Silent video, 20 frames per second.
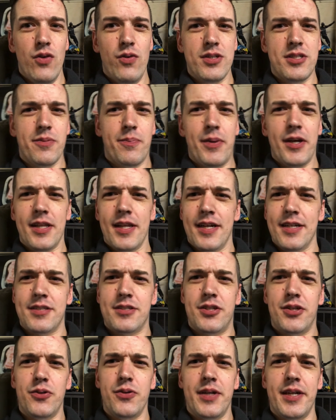what's it been,
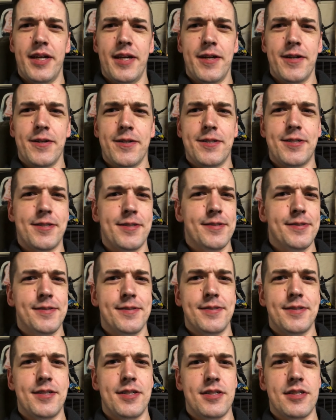like 2 years
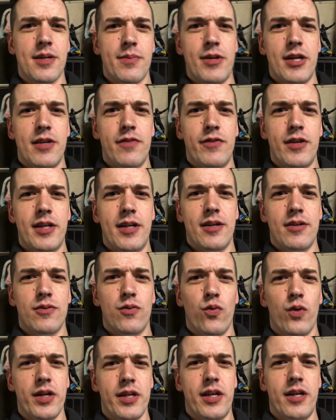since I made a
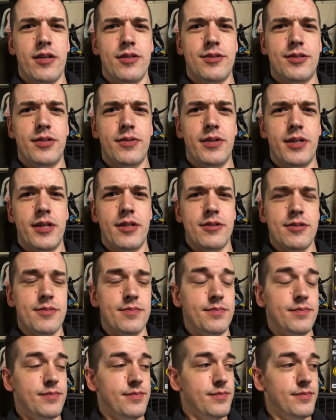video? 1 year, 2 years?